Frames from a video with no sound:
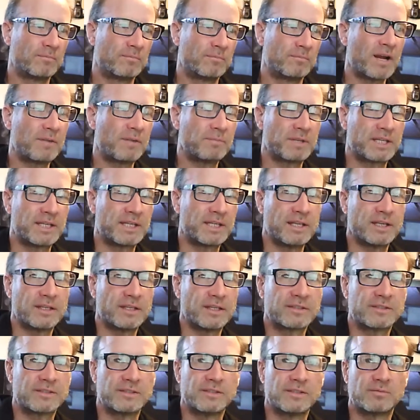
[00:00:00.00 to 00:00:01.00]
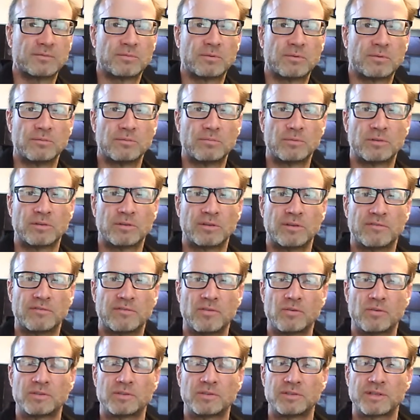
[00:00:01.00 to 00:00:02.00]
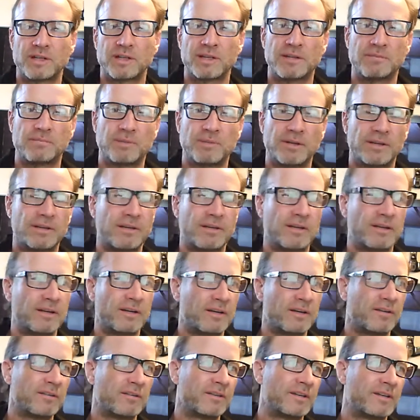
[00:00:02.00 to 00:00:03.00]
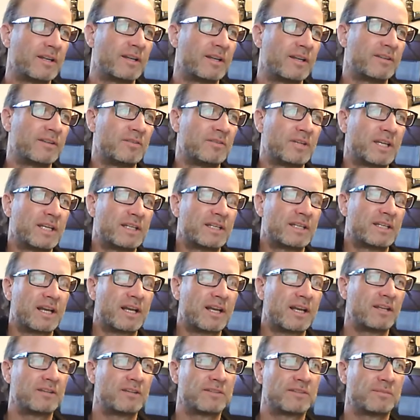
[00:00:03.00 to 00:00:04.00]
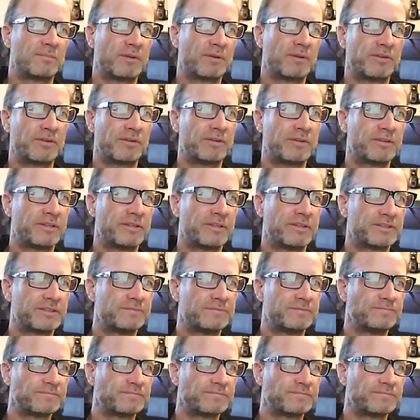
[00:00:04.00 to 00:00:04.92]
biomechanics is what we're going to focus on, but you can tie in some other areas.